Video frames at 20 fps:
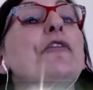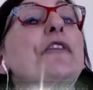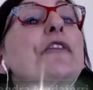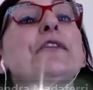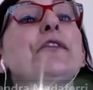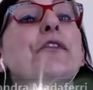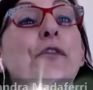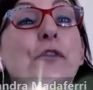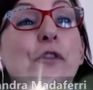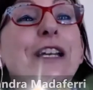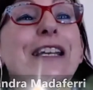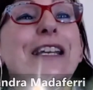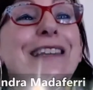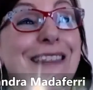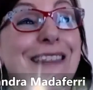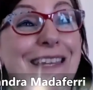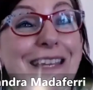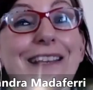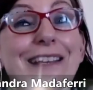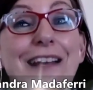a free
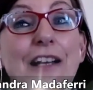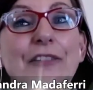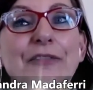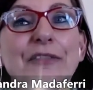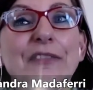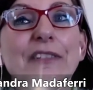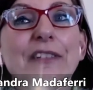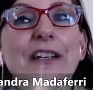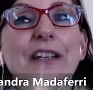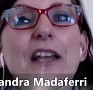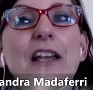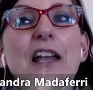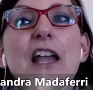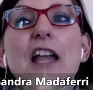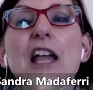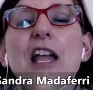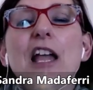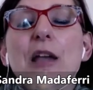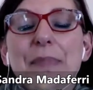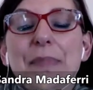thinker
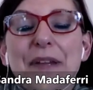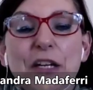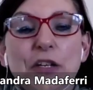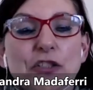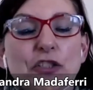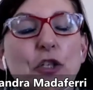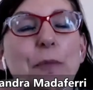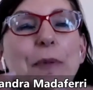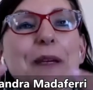because you